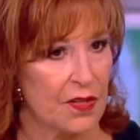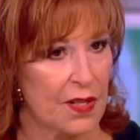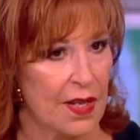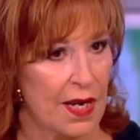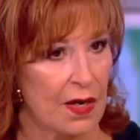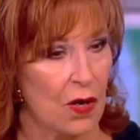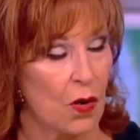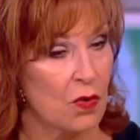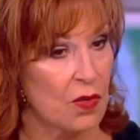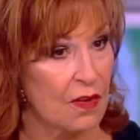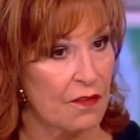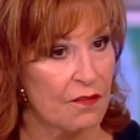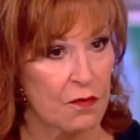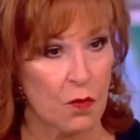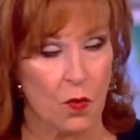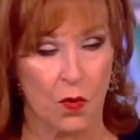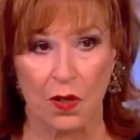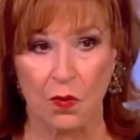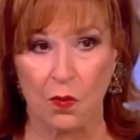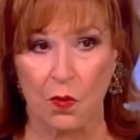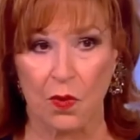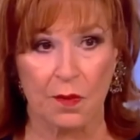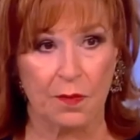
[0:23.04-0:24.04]
for that. Only
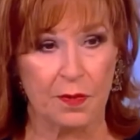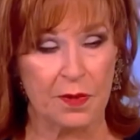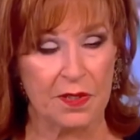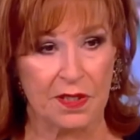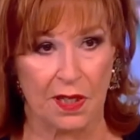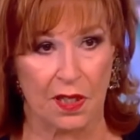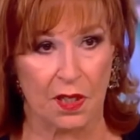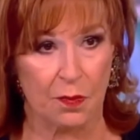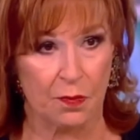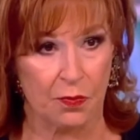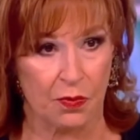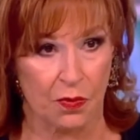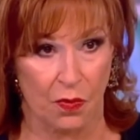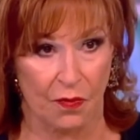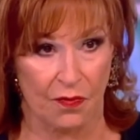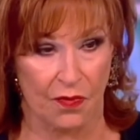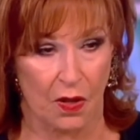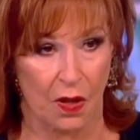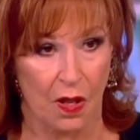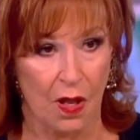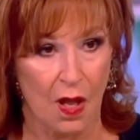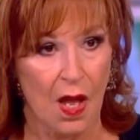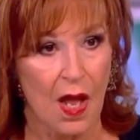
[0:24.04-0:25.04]
41%
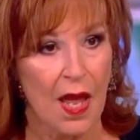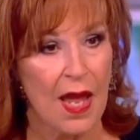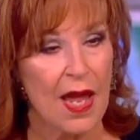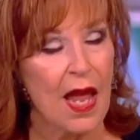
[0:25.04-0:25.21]
approval.